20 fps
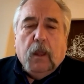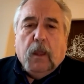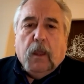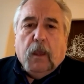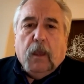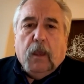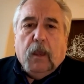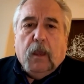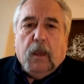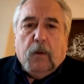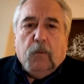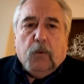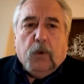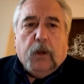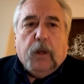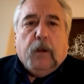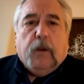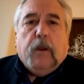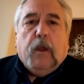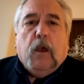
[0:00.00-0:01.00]
And we're
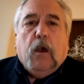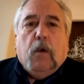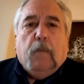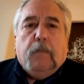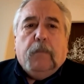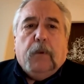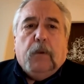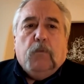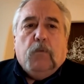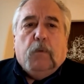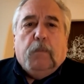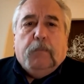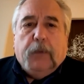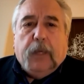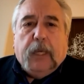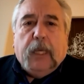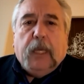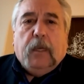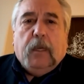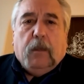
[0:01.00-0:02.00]
here to help and we'll
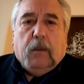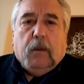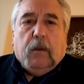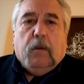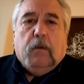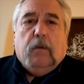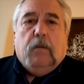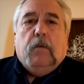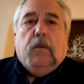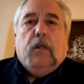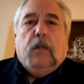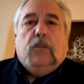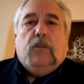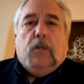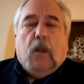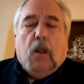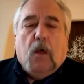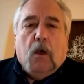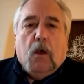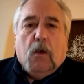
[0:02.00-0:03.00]
be here as
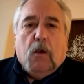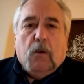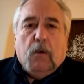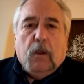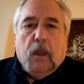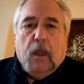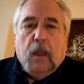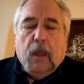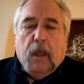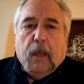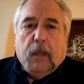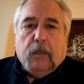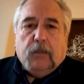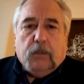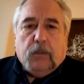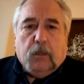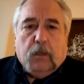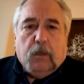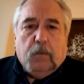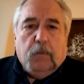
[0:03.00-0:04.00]
long as
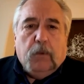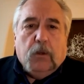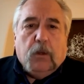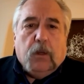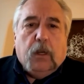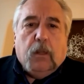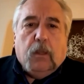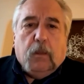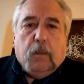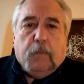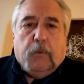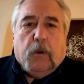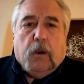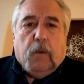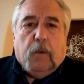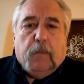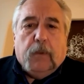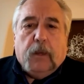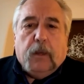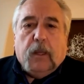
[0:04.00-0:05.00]
the community, the
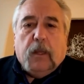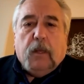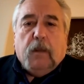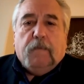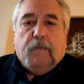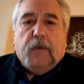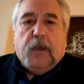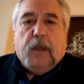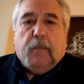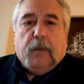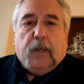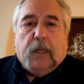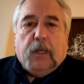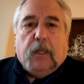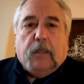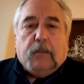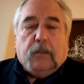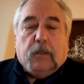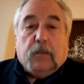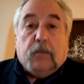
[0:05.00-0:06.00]
department, and the family
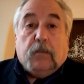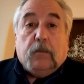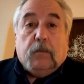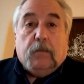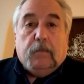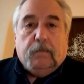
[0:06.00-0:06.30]
needs us.